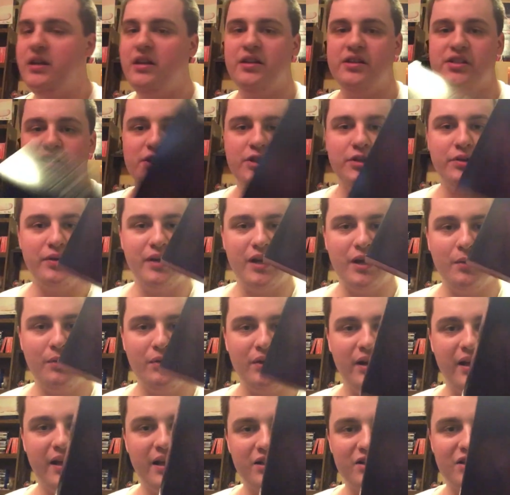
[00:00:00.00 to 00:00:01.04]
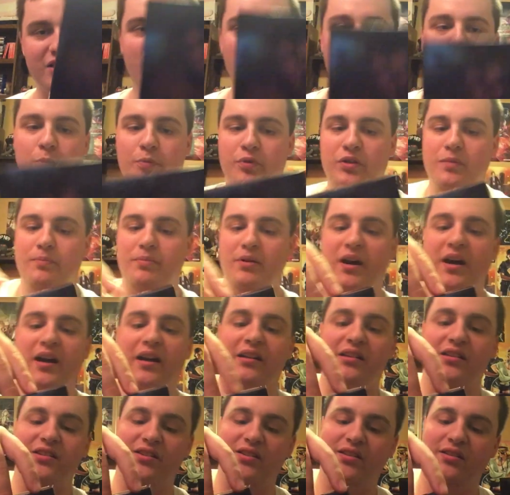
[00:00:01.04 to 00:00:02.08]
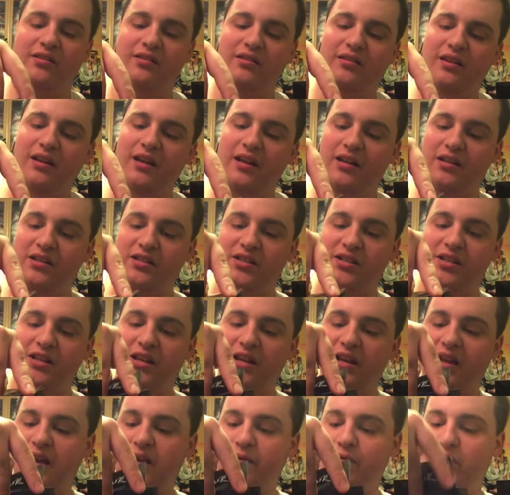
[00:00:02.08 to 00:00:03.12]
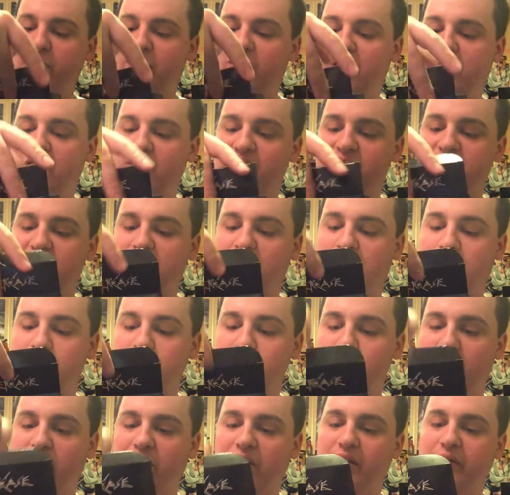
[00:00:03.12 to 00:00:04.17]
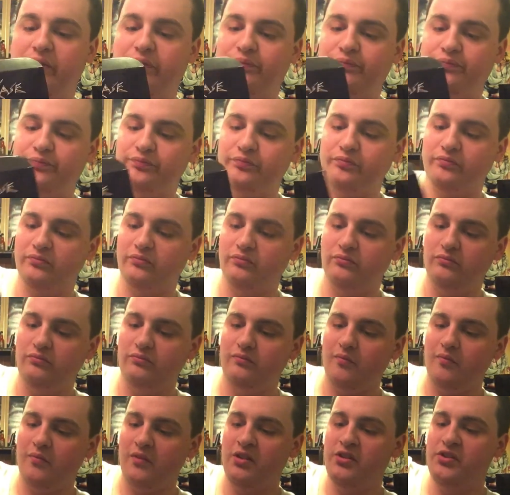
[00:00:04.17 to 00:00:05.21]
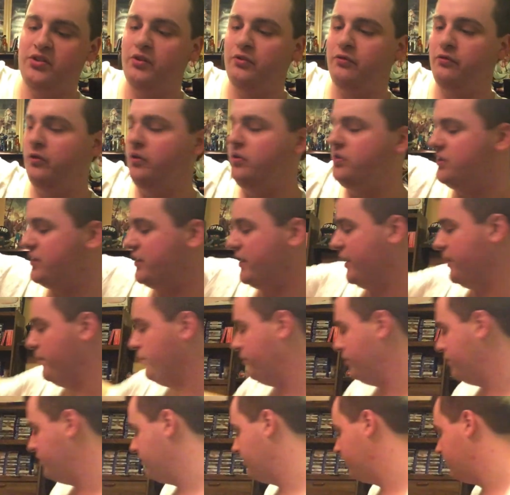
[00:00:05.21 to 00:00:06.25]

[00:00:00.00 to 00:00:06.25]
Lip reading: So now we're gonna actually open the box and see everything else that comes with it. So first up,